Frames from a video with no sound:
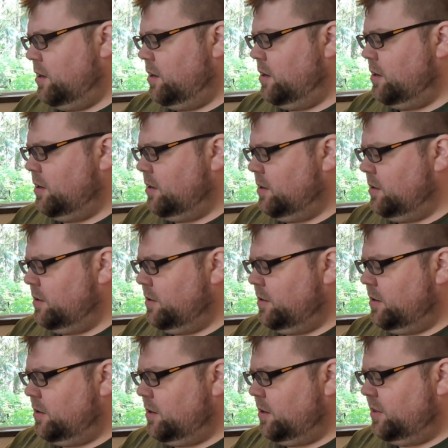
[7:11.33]

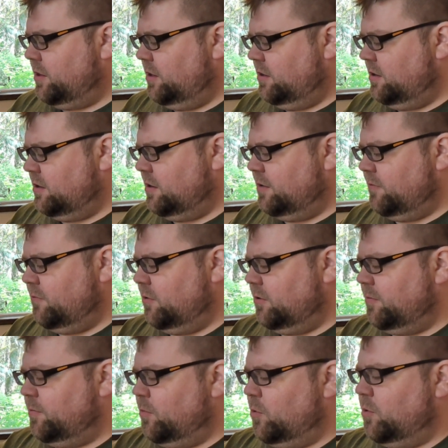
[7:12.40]
I think that it was
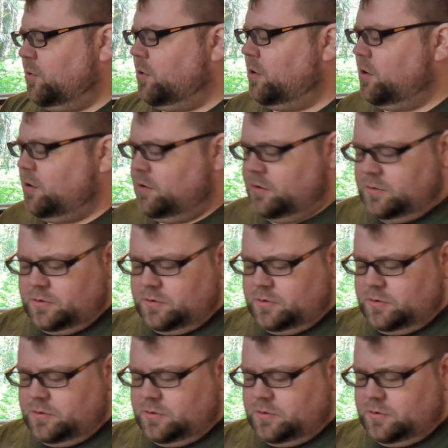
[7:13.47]
more